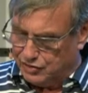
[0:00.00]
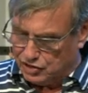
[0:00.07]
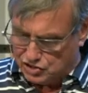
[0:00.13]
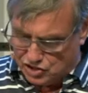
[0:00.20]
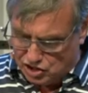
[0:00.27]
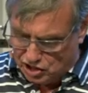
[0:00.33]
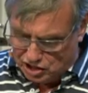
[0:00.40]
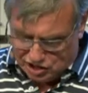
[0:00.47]

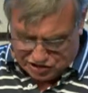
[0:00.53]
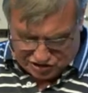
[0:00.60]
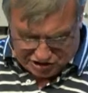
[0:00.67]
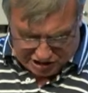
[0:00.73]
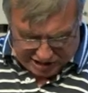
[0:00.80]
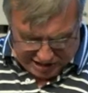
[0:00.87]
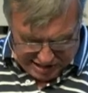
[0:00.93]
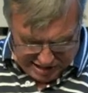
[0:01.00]
he's
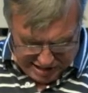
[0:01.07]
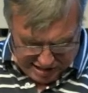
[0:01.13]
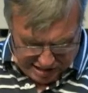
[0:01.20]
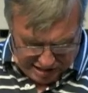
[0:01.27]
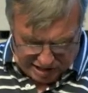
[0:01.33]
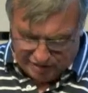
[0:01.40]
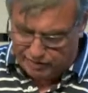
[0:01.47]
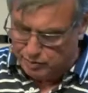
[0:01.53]
thirsty,
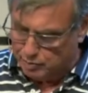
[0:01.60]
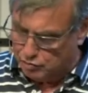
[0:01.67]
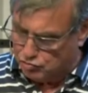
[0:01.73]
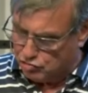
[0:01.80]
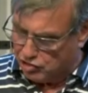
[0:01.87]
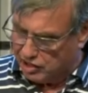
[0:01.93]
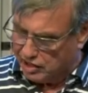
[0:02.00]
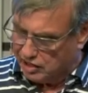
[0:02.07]
give him a
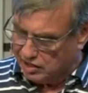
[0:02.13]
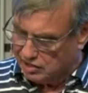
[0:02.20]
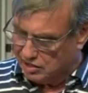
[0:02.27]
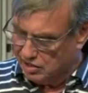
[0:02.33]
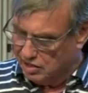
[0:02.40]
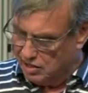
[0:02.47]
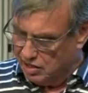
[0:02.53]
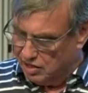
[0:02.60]
drink.
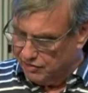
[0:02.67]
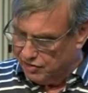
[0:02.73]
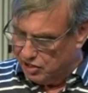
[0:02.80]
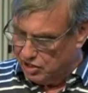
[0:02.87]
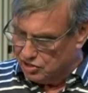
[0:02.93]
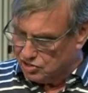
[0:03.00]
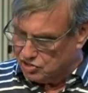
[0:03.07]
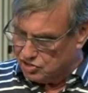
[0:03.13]
For
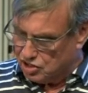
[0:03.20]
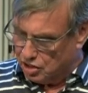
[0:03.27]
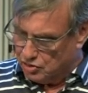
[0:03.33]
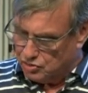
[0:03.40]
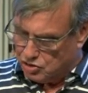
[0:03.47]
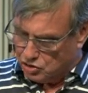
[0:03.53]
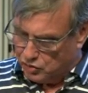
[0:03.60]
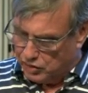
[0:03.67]
in so
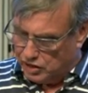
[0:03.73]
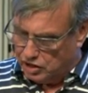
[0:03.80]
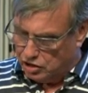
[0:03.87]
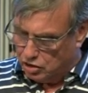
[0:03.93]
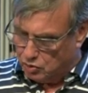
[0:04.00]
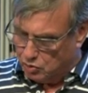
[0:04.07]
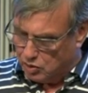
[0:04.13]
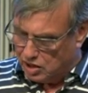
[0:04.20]
doing,
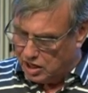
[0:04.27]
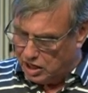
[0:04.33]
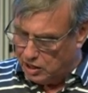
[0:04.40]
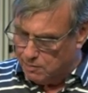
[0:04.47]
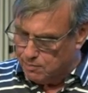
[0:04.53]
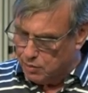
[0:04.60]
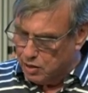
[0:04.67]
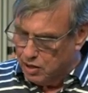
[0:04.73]
you will
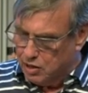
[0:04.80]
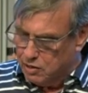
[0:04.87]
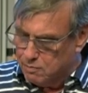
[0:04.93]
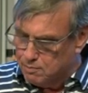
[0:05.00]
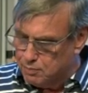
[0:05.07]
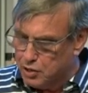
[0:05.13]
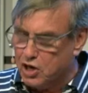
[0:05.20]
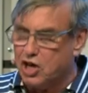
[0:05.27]
heap
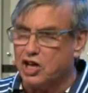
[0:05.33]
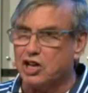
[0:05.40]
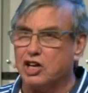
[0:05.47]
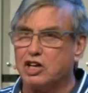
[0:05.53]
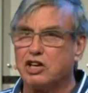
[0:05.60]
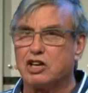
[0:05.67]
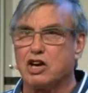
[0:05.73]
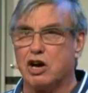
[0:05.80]

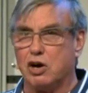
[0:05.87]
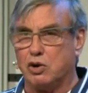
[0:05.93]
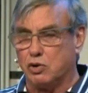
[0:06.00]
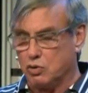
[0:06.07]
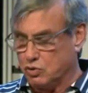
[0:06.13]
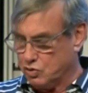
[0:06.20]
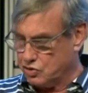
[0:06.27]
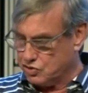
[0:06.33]
burning
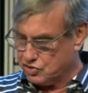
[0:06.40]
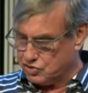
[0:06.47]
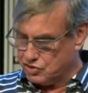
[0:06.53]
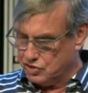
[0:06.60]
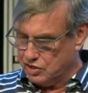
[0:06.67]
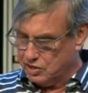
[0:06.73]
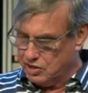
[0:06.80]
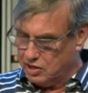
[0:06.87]
coals
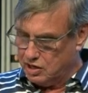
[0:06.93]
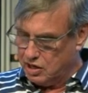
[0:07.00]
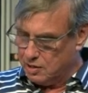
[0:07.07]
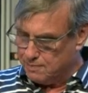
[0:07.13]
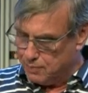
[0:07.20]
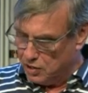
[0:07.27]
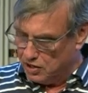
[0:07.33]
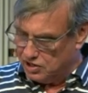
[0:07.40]

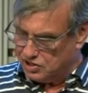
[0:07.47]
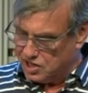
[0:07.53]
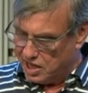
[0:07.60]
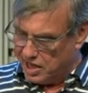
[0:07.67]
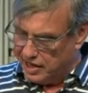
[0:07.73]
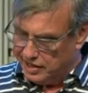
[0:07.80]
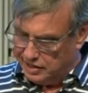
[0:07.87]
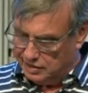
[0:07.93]
upon his
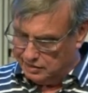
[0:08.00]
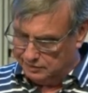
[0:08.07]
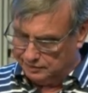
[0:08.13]
head.